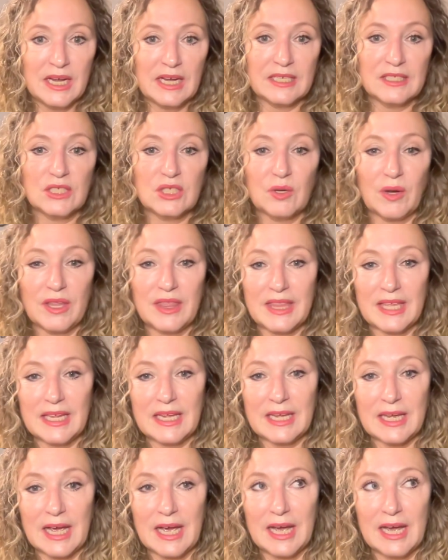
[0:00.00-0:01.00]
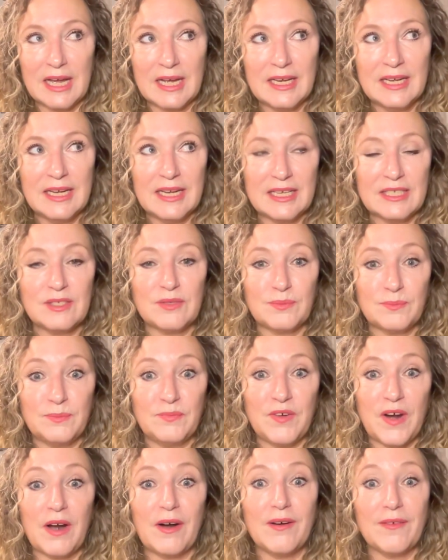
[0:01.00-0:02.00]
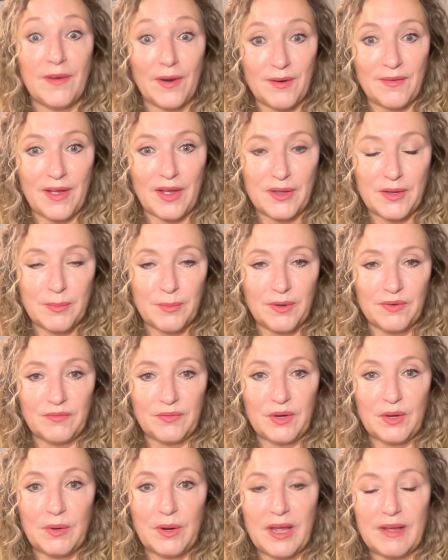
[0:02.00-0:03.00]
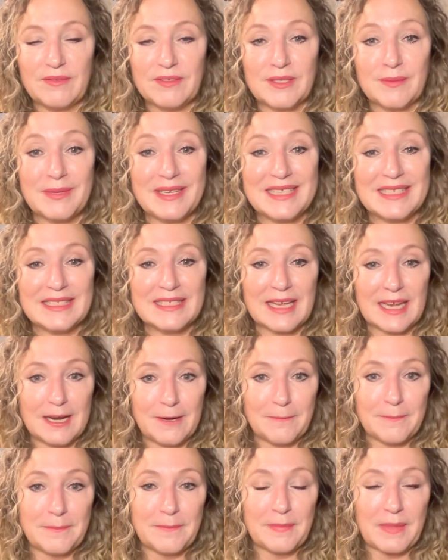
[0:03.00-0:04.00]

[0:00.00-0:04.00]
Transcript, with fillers: And so I think uh, it's very, very valuable for you to have some insight